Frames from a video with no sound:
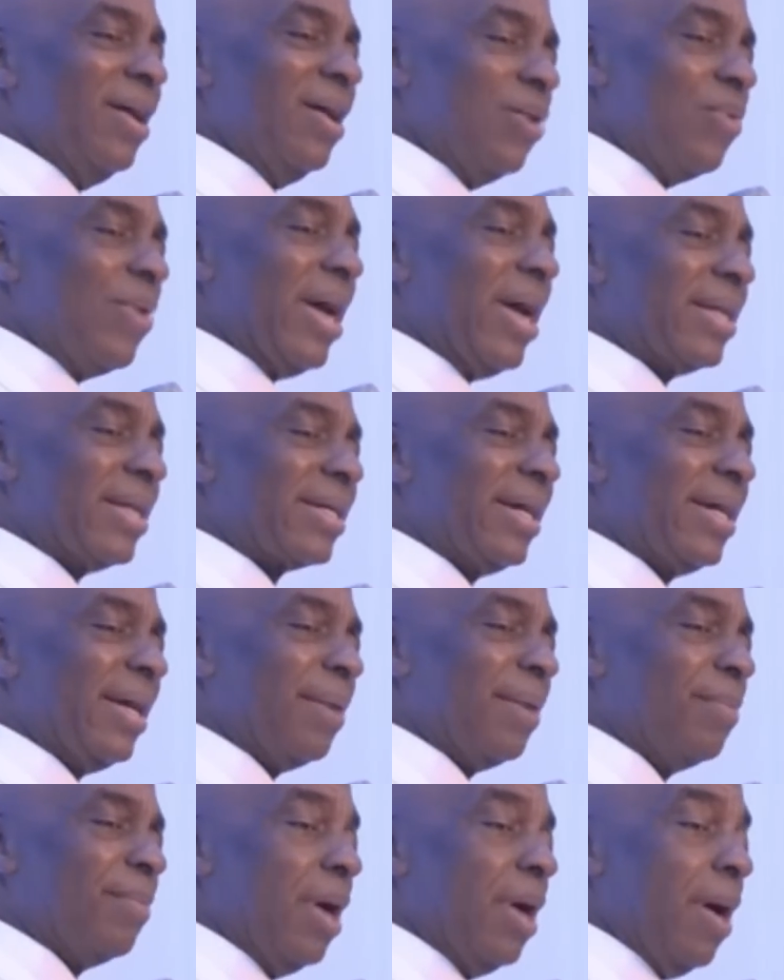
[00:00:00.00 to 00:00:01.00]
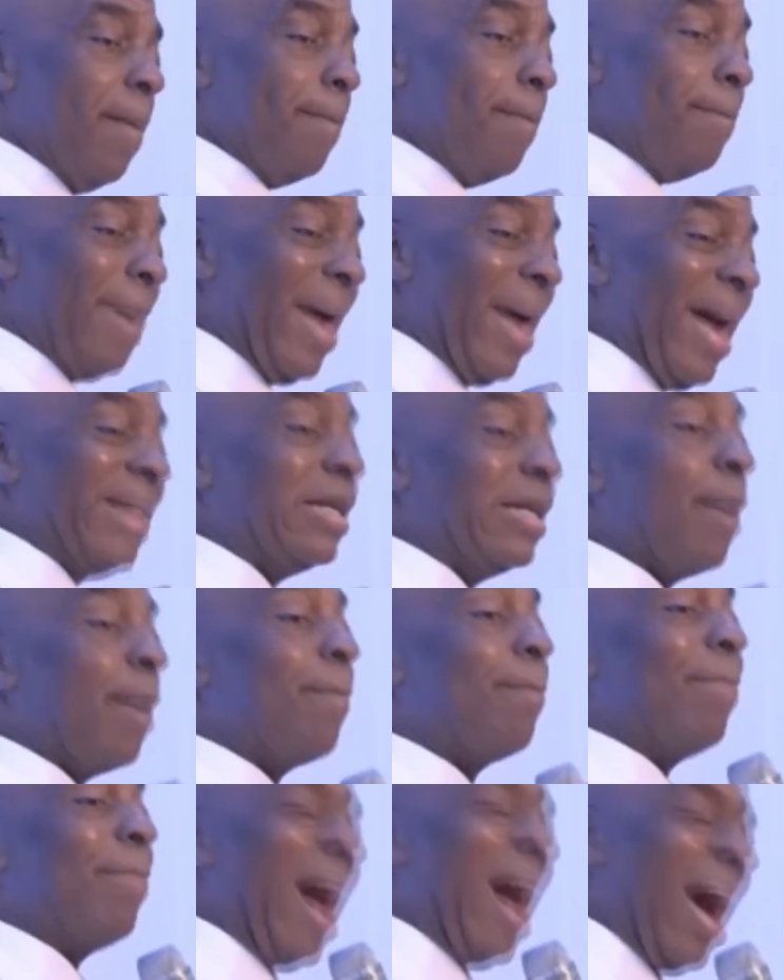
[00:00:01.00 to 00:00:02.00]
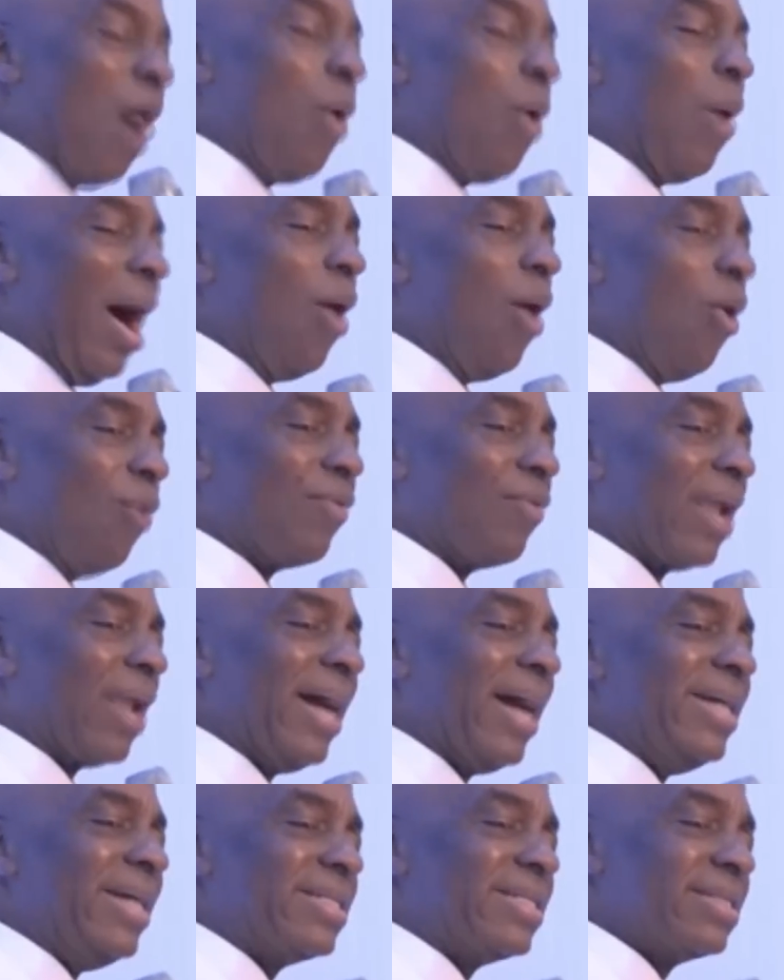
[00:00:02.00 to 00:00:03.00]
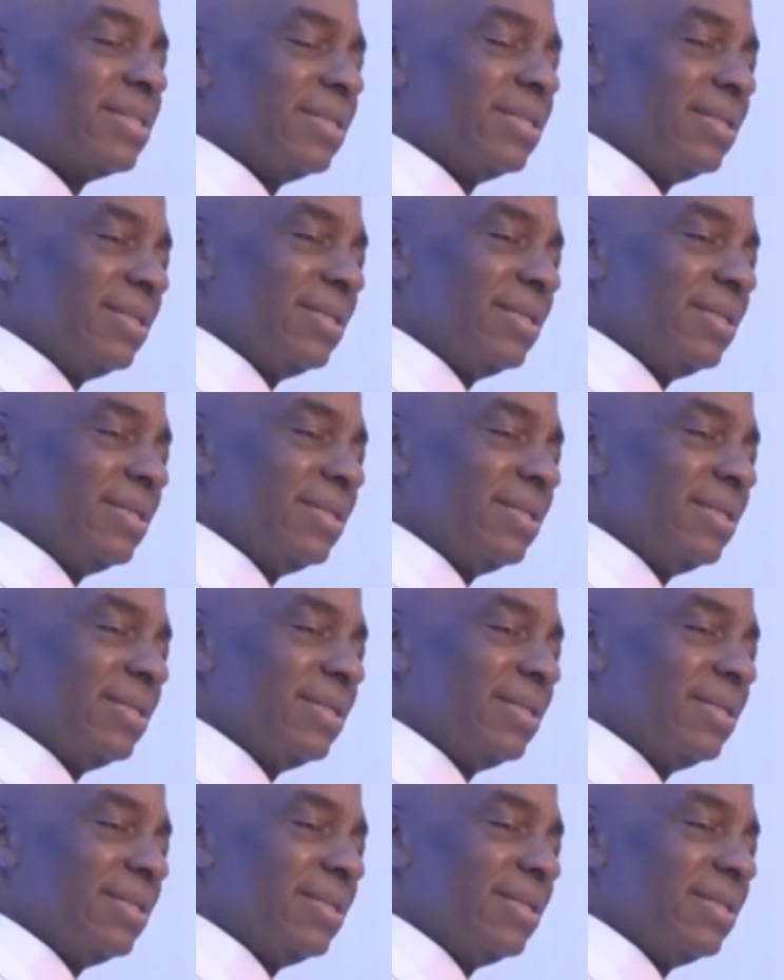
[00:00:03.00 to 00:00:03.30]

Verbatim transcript: where it came by the power of light.